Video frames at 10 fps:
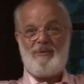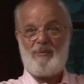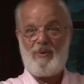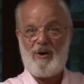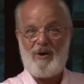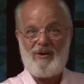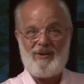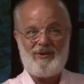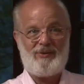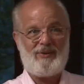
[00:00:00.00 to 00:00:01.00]
the
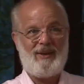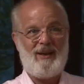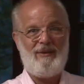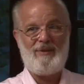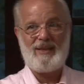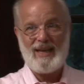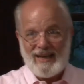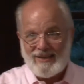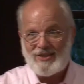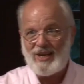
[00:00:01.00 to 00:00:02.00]
walls of the
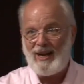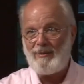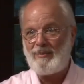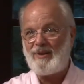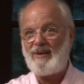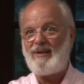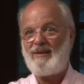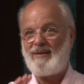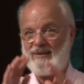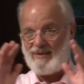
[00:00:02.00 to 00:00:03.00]
king's
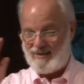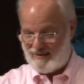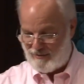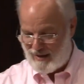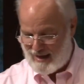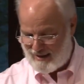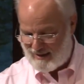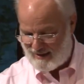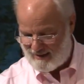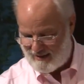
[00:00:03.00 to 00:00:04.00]
chamber,
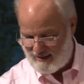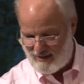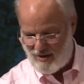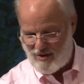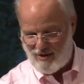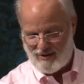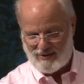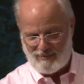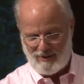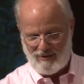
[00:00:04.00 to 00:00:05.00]
granite, all
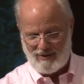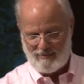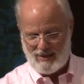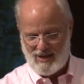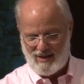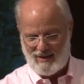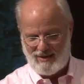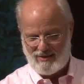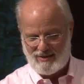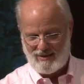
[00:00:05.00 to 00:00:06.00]
smooth and
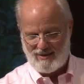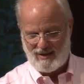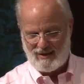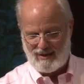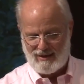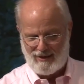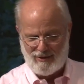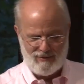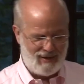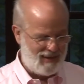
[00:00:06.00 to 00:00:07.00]
polished. Again,
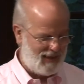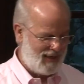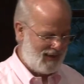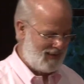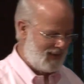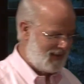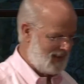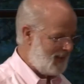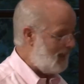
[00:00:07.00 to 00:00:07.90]
no idea how they did